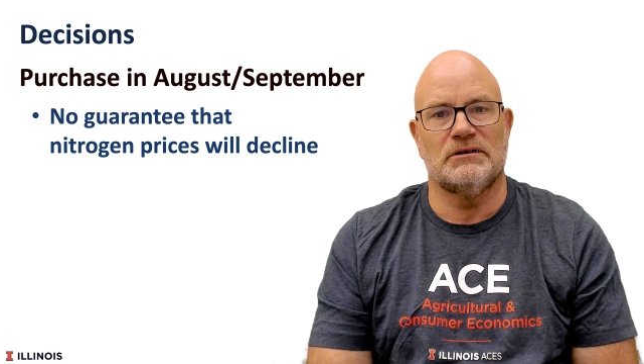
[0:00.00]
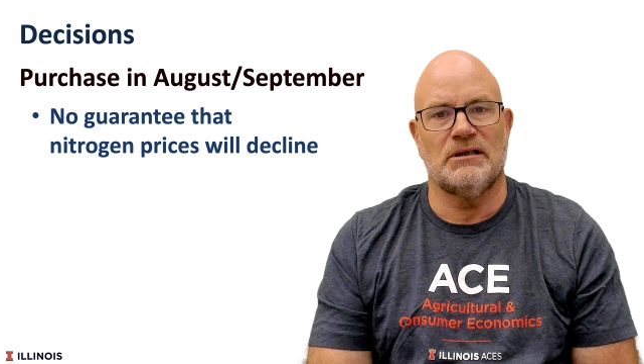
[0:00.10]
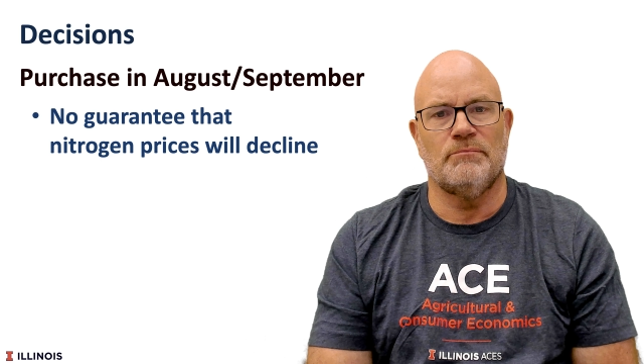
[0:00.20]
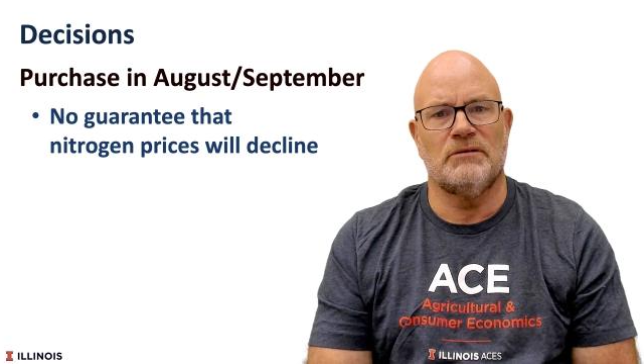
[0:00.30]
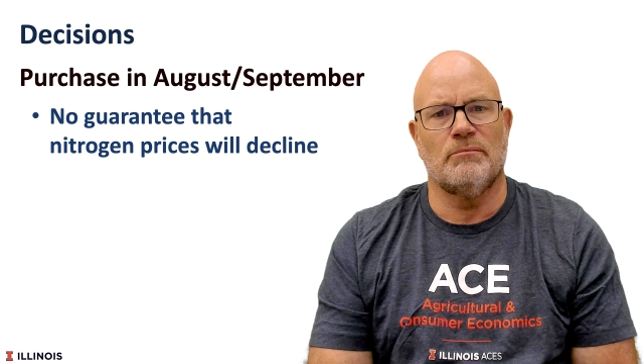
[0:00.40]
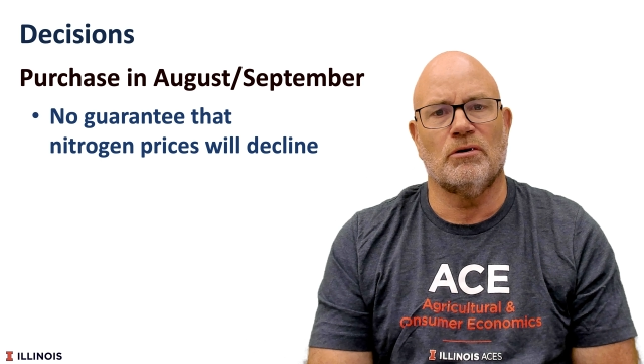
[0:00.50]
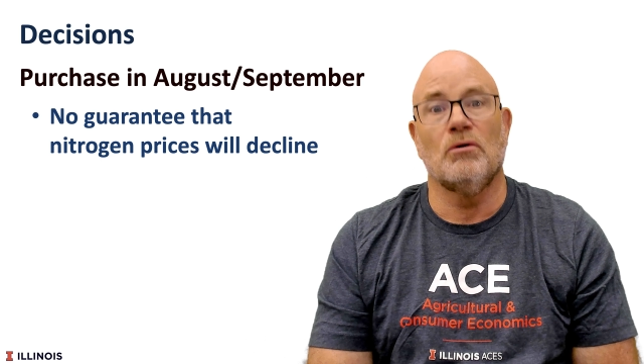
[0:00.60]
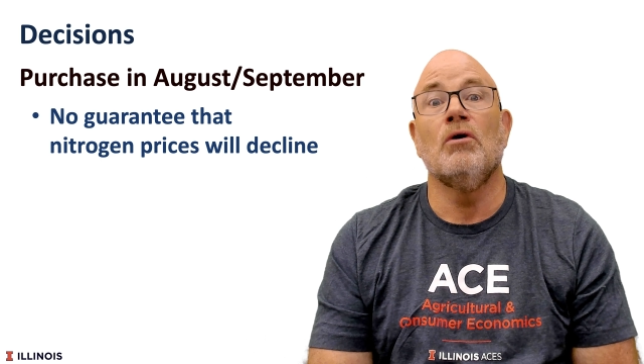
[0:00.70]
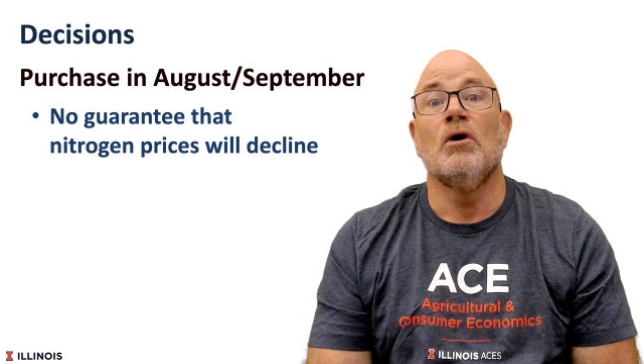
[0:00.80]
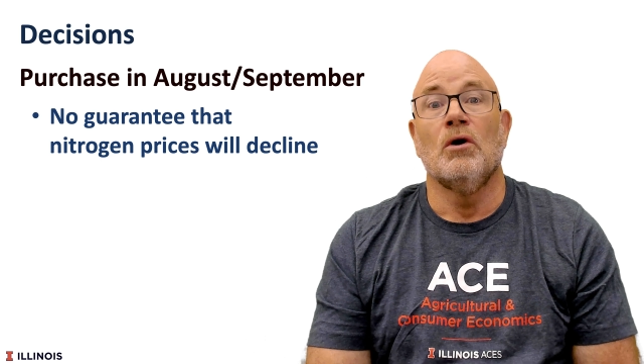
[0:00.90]

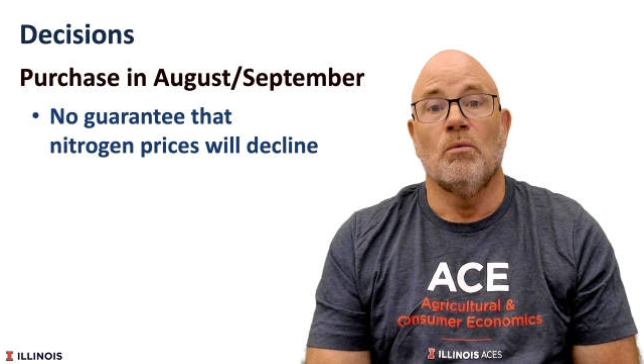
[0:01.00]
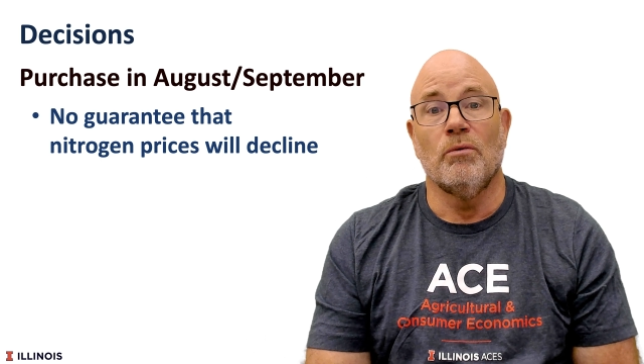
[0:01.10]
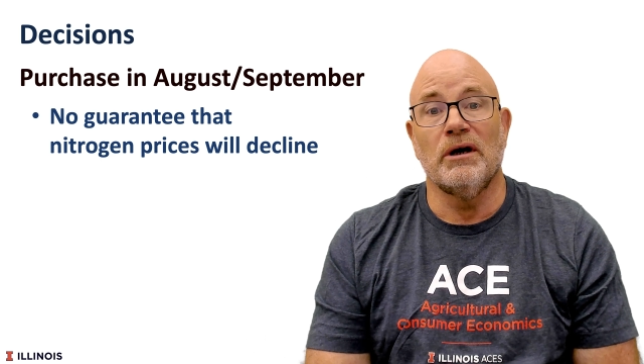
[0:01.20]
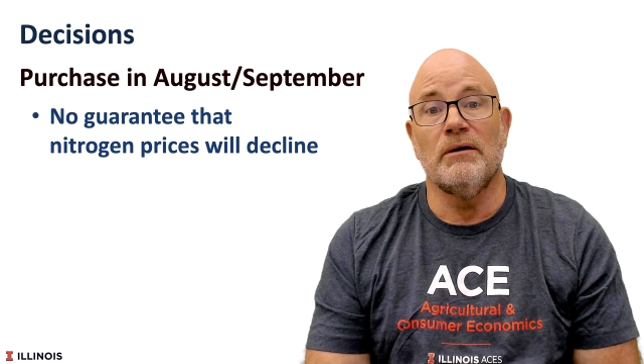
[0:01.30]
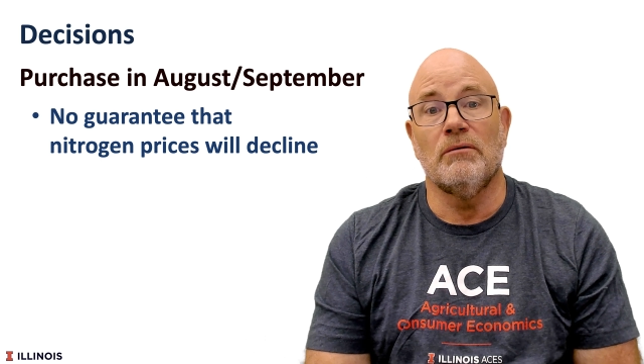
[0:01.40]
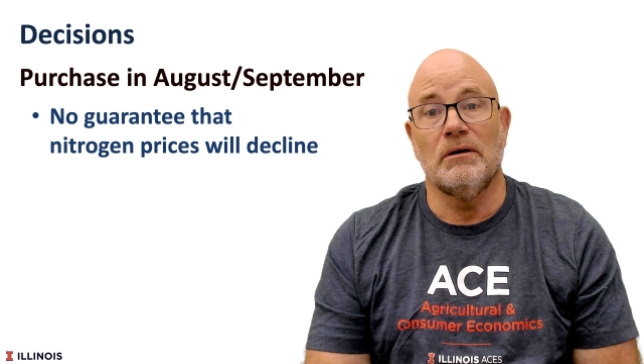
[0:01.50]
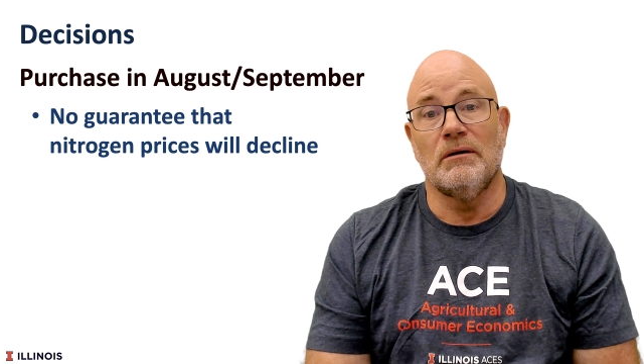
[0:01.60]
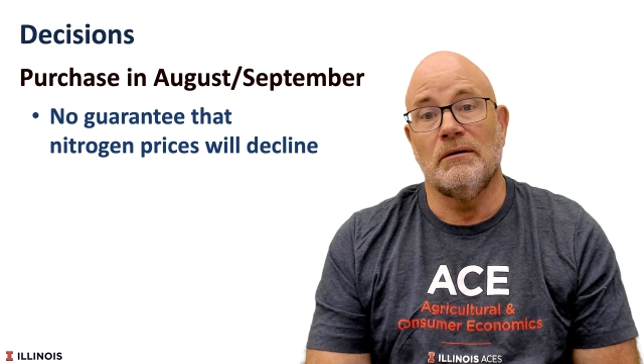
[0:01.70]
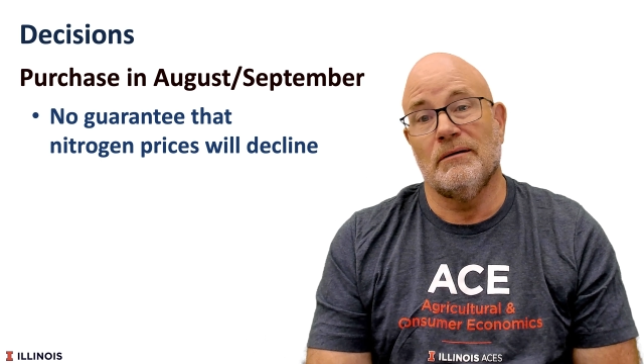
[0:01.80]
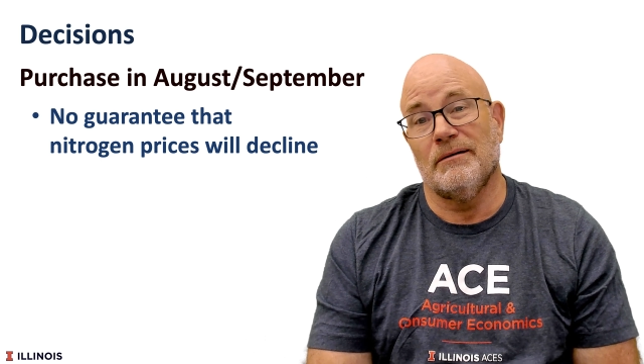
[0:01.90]
September, we
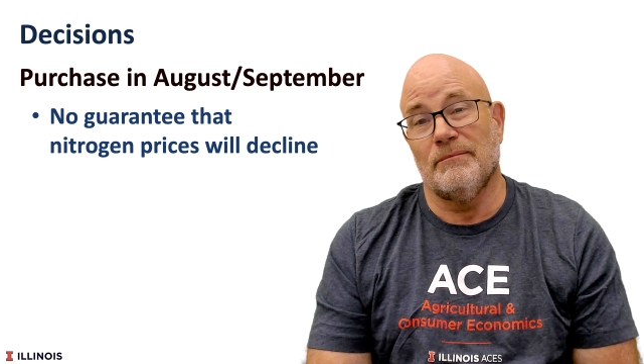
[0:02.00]
would